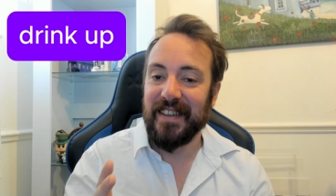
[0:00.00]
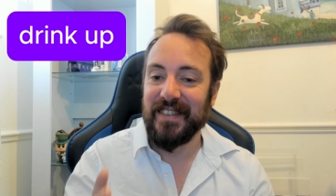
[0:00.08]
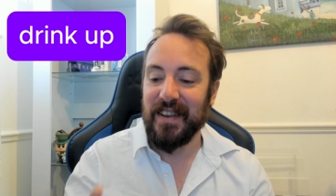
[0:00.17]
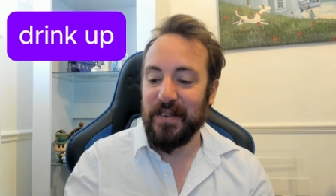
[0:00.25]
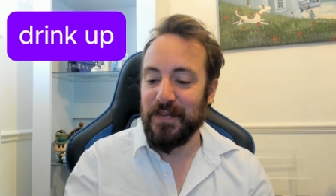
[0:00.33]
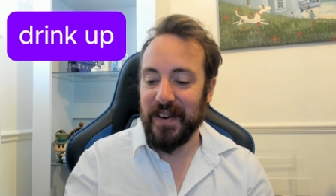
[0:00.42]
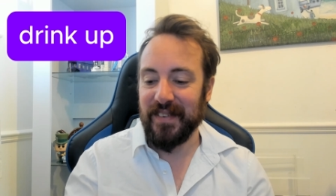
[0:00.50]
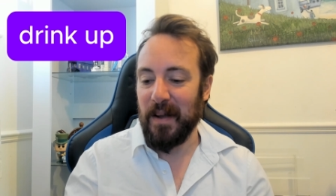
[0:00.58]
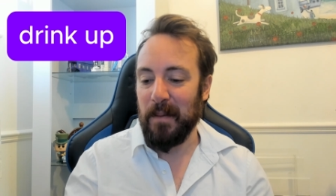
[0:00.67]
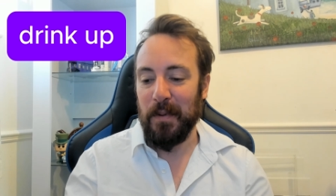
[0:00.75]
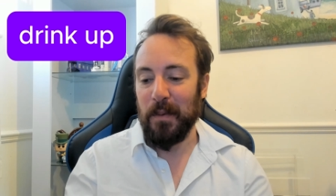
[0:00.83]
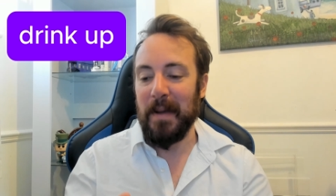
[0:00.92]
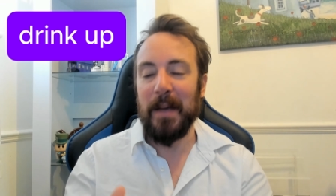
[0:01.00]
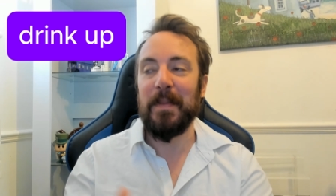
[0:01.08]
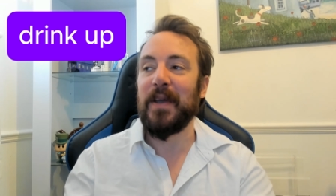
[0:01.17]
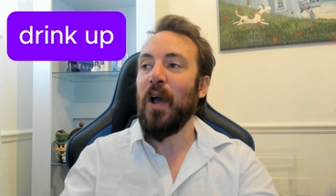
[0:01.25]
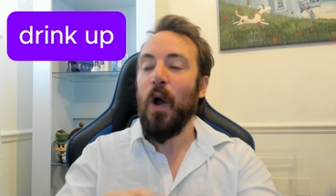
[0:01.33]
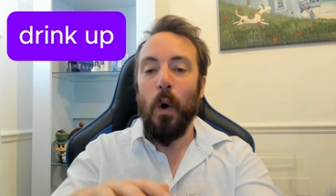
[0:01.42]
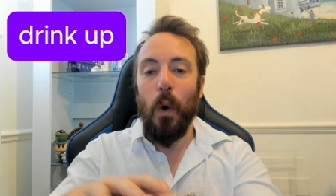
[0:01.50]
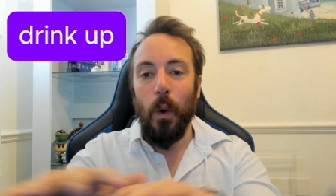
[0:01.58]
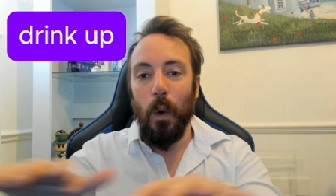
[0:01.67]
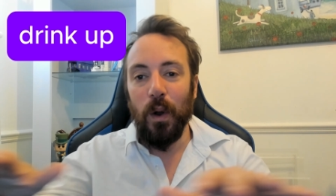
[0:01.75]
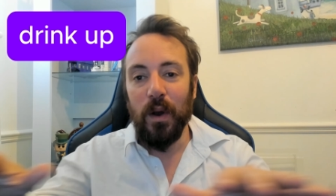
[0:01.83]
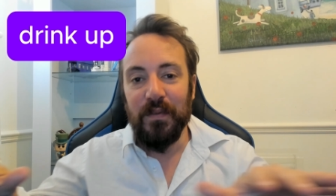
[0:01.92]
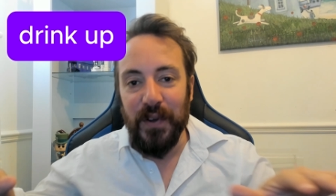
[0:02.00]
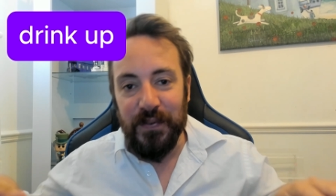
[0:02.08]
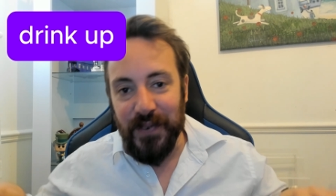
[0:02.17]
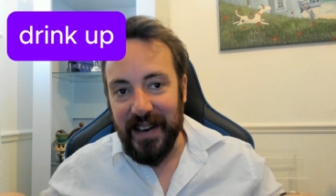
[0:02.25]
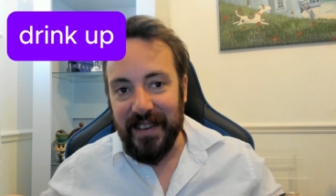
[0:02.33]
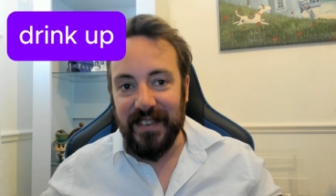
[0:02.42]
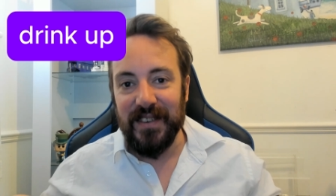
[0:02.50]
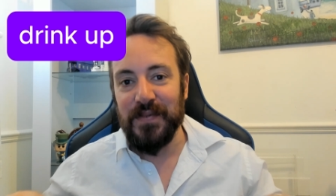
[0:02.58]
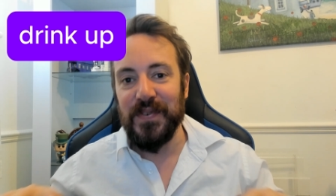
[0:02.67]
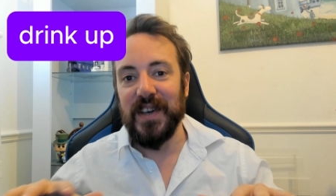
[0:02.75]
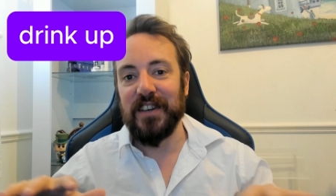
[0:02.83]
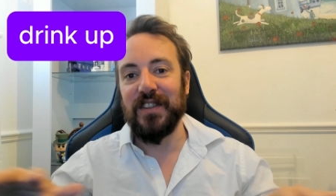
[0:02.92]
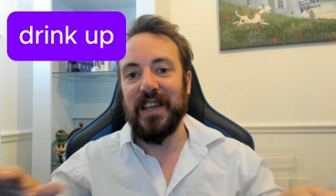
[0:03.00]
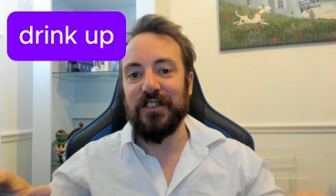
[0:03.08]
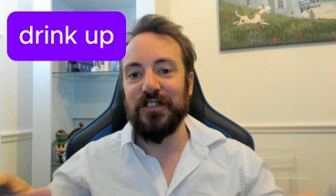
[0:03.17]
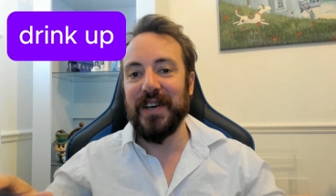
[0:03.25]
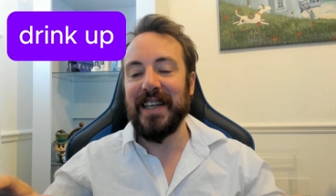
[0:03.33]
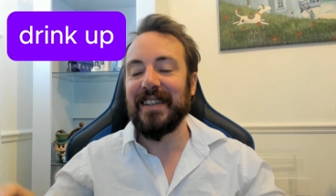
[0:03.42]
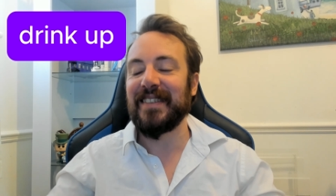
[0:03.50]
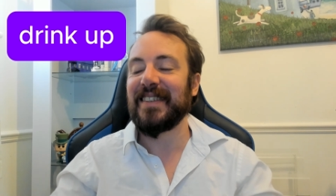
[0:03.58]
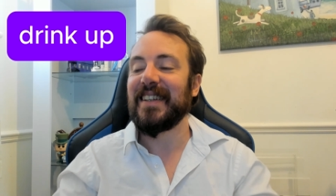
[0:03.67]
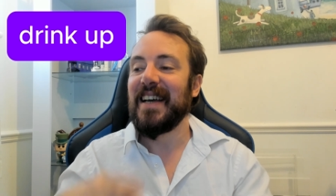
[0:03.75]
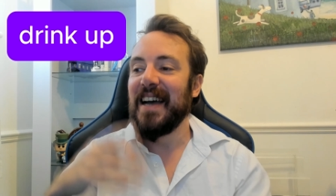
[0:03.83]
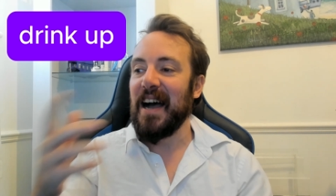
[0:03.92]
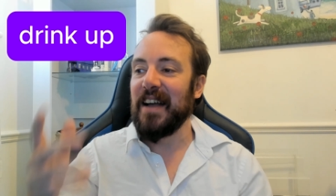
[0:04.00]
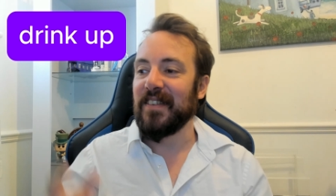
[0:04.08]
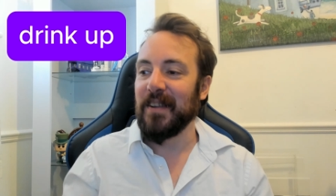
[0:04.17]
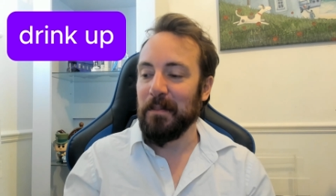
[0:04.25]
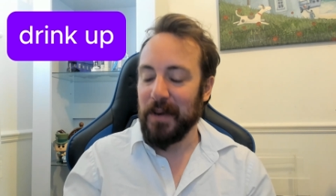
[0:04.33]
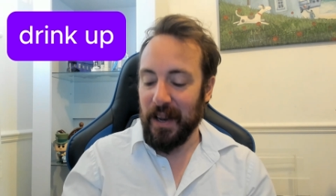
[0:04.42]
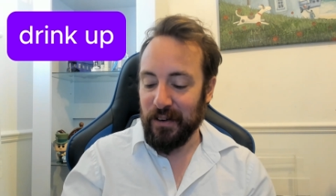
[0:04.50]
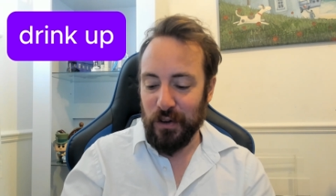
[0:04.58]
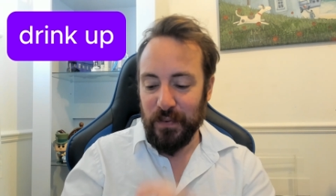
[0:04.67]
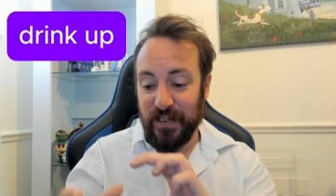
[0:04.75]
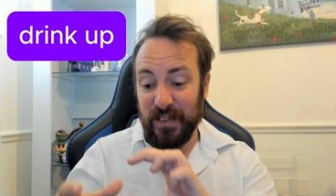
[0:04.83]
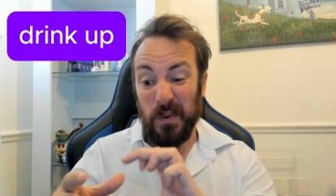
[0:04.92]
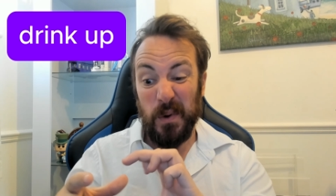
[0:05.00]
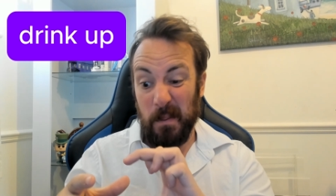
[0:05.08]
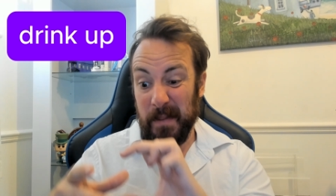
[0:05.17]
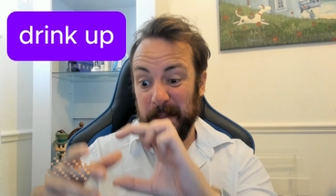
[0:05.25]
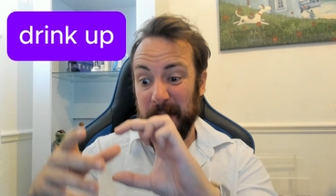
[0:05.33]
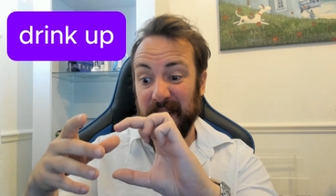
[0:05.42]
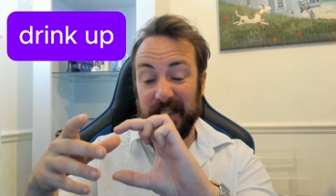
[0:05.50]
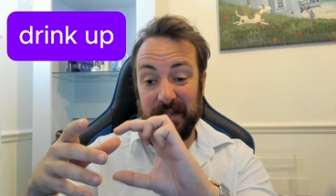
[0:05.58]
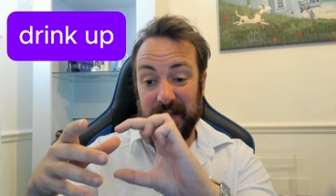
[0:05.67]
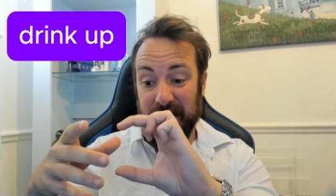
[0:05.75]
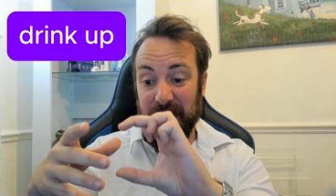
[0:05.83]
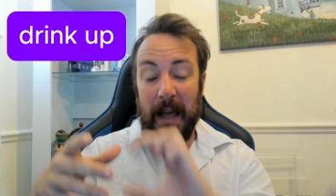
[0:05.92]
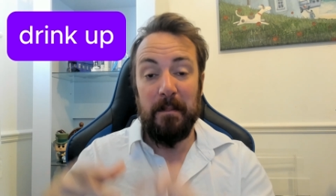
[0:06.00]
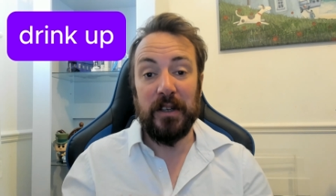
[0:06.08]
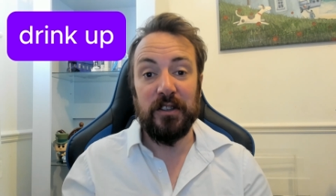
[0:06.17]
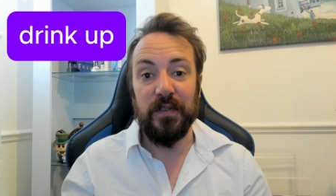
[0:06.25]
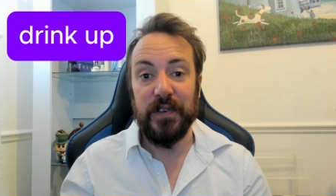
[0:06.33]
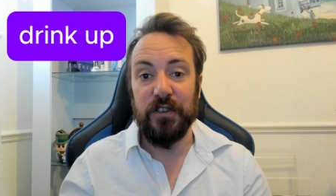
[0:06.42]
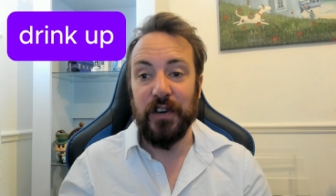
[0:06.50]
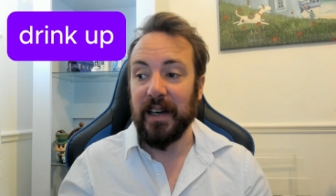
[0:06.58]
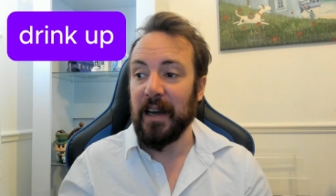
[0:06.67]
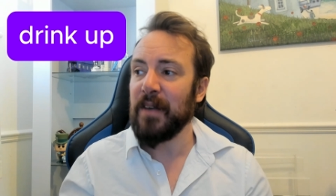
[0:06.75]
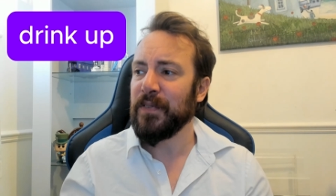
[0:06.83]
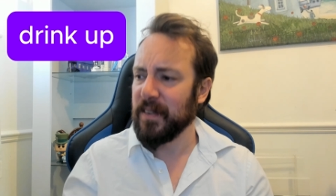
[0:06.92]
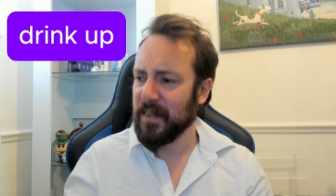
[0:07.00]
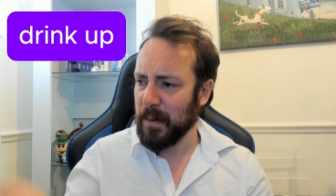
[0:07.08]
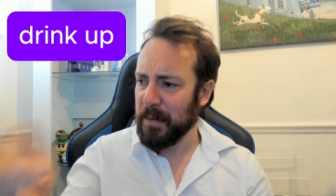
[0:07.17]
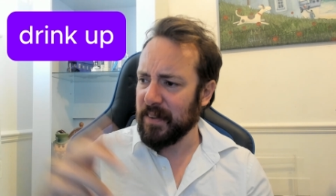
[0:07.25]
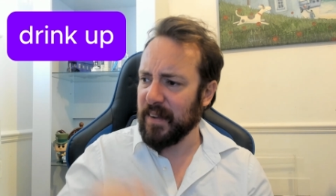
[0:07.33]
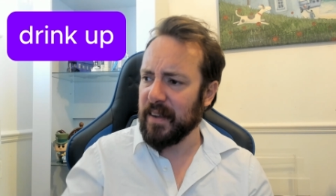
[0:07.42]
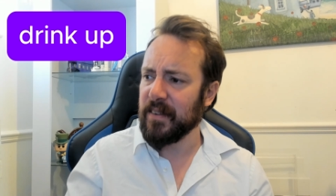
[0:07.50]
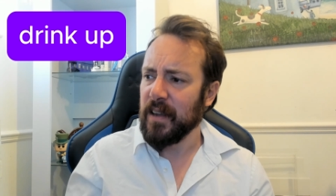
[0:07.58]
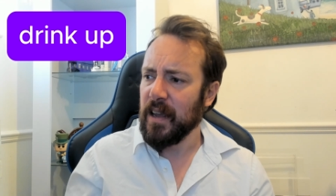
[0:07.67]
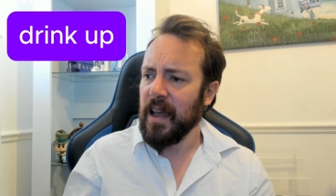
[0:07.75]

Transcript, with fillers: So for example, maybe all of your friends have finished their drinks and somebody and you've still got maybe I don't know that much of a drink left and somebody says,